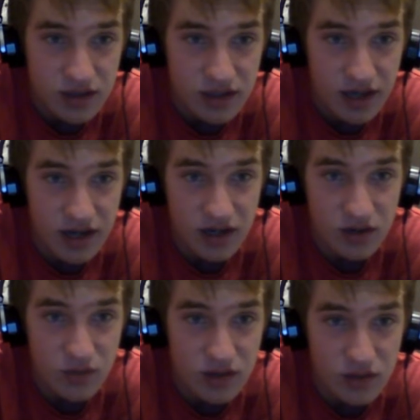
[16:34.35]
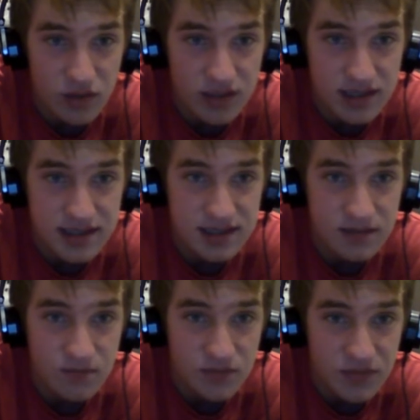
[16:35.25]
Yeah, I don't know when the release
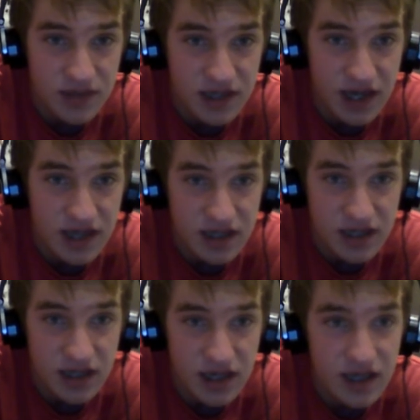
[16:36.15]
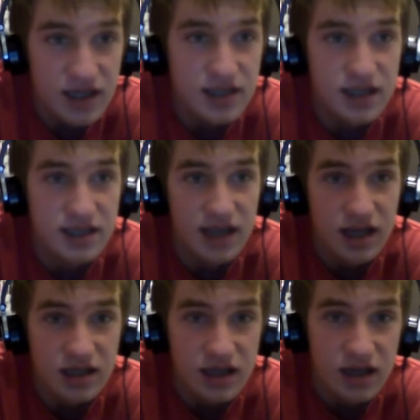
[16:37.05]
date is
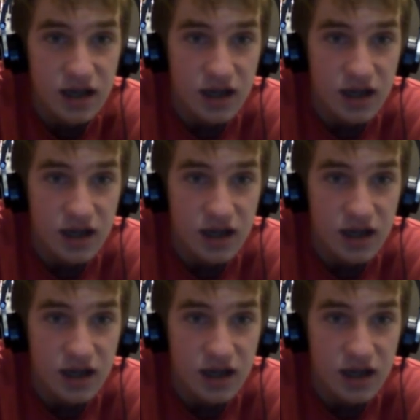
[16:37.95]
exactly.